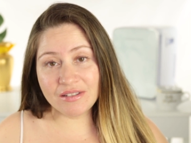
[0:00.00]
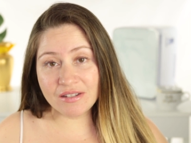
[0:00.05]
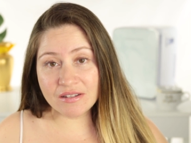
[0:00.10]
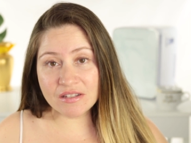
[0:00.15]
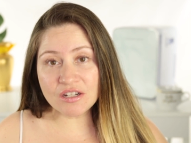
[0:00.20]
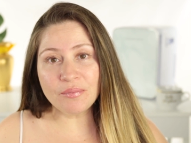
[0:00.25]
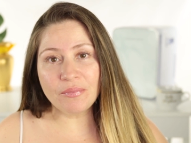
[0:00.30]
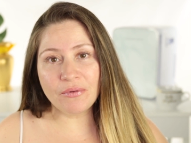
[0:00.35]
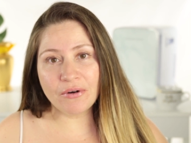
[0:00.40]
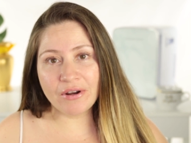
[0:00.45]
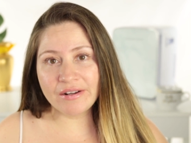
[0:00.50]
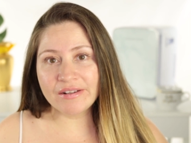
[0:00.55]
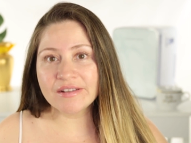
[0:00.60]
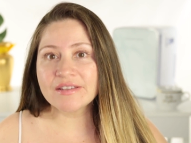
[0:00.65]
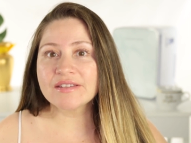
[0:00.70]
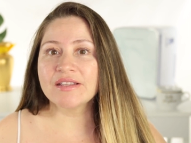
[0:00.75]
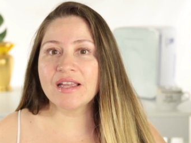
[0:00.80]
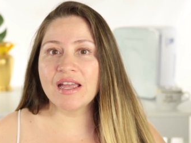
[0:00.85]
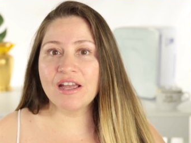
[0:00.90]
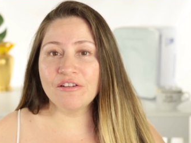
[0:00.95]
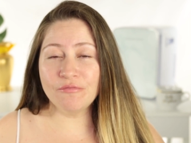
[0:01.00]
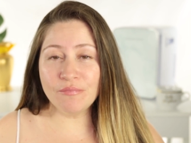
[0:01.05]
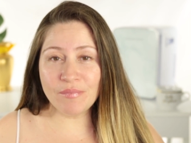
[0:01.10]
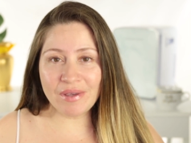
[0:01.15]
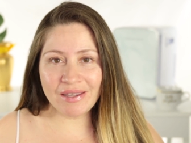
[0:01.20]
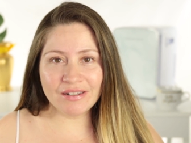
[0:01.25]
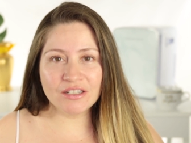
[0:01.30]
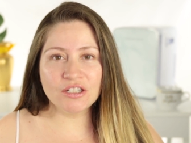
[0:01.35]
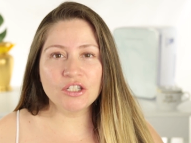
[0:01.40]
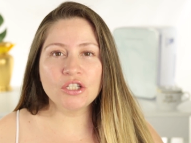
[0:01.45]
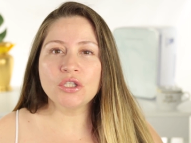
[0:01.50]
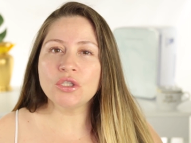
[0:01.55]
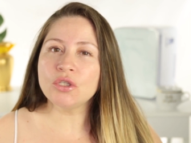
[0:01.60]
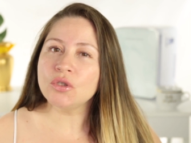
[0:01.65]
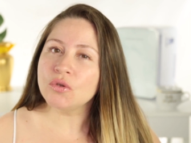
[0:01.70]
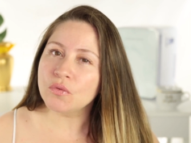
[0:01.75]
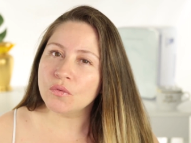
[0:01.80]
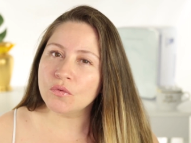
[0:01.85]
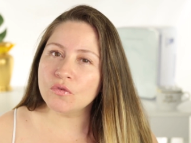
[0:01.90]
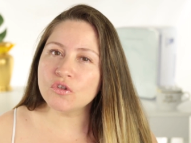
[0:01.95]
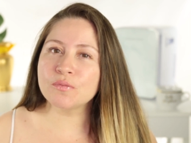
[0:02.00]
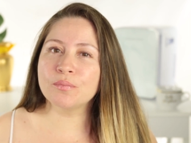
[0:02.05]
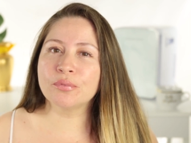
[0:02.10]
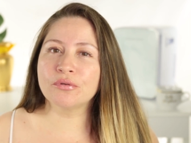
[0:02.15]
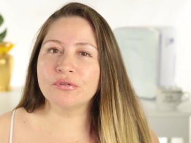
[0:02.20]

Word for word: These are products that have made a huge,